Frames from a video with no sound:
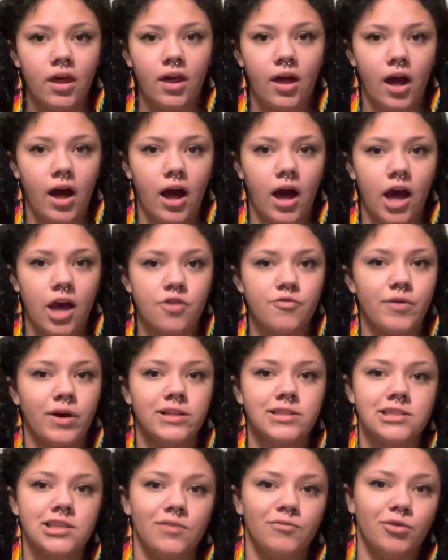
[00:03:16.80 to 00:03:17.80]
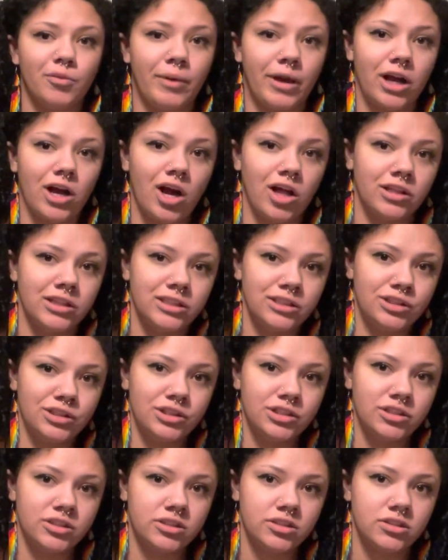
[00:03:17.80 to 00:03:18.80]
I've bought some for my
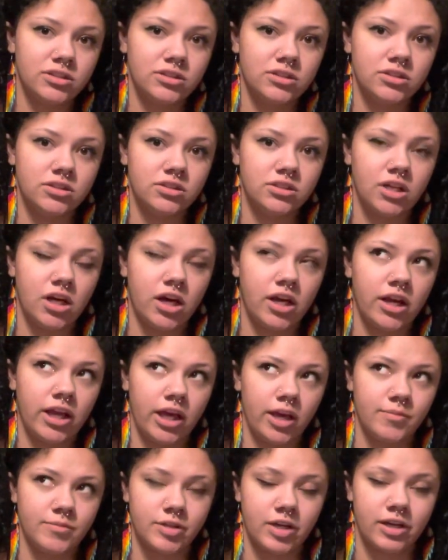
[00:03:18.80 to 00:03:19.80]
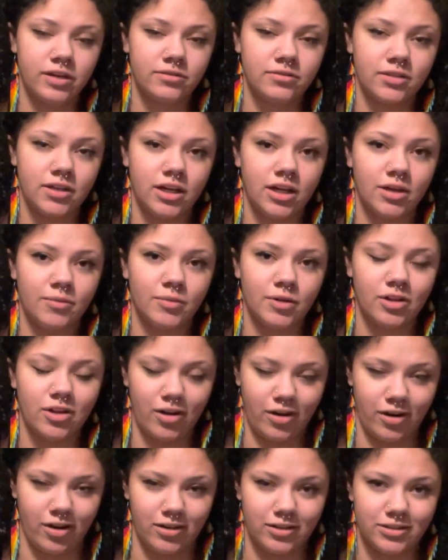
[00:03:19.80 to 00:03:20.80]
college, not AMDA,
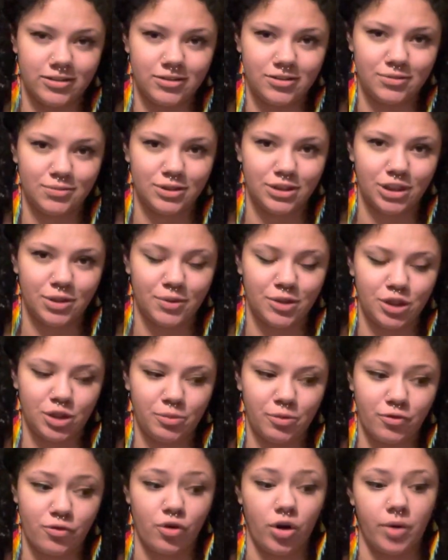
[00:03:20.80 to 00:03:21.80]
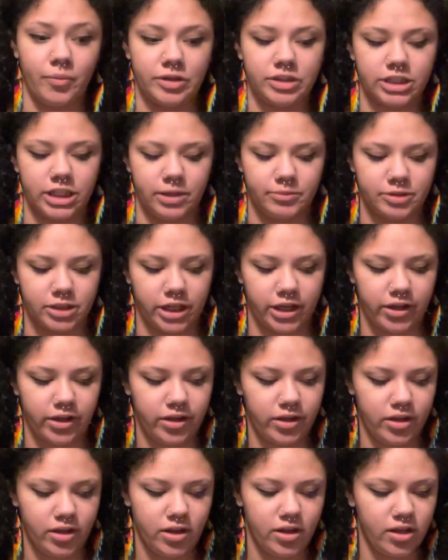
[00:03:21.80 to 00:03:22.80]
Clark College, which I went to before I went to AMDA.
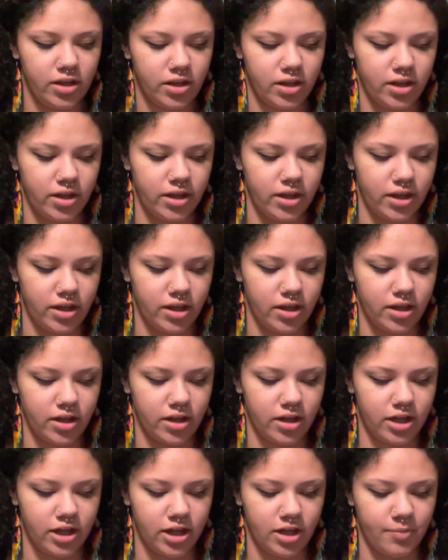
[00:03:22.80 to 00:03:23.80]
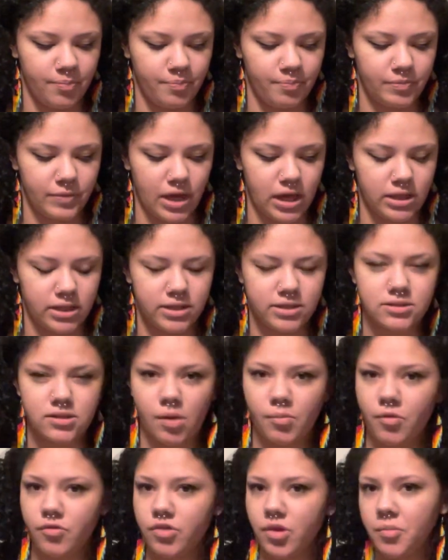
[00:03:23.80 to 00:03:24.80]
And then
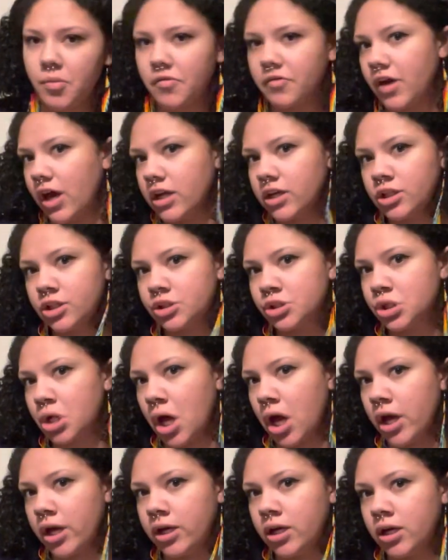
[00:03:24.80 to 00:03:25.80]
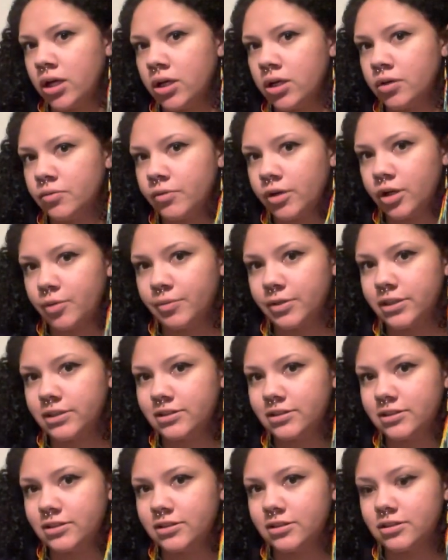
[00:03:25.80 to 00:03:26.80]
some of them I've kind of just gotten random
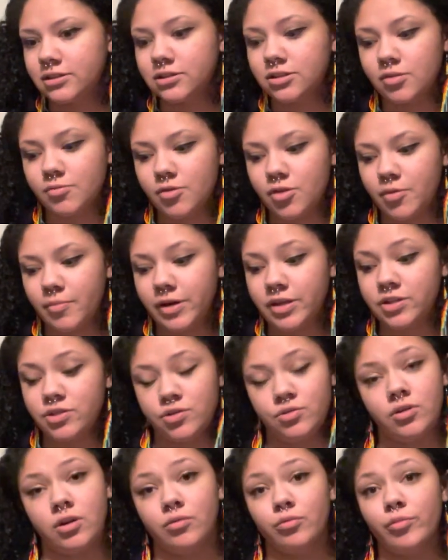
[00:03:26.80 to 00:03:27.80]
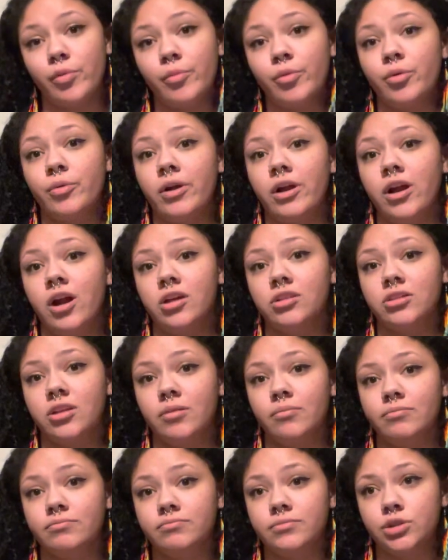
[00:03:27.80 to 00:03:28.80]
places. Some of them I do not remember where I got them,
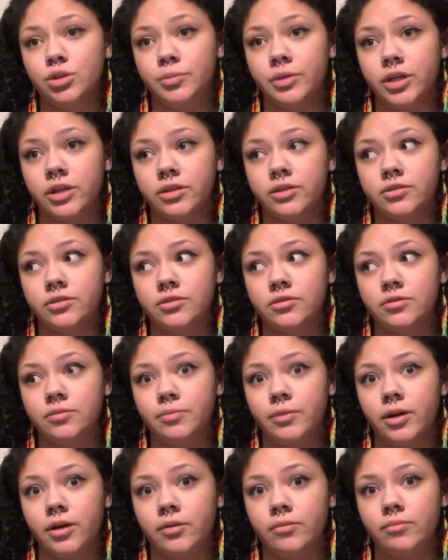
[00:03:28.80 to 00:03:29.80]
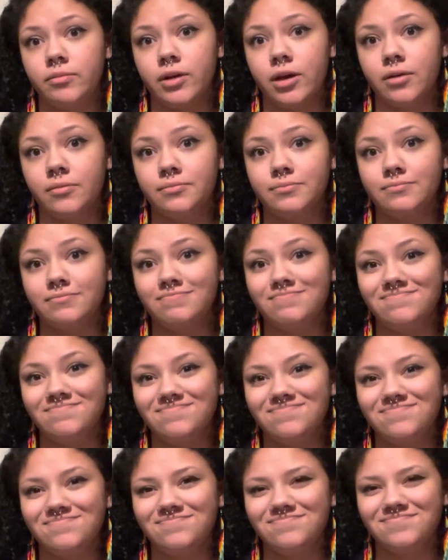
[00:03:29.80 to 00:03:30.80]
to be honest, but
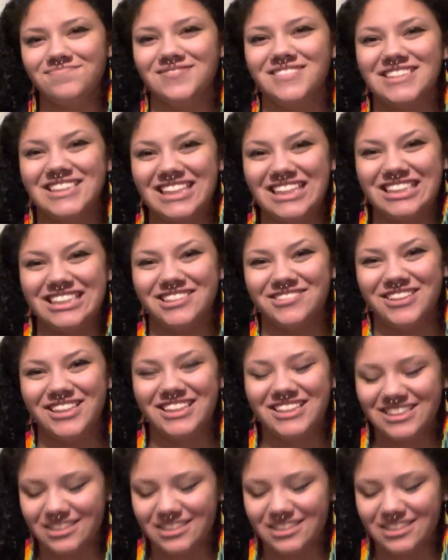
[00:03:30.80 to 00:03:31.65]
let's get into it.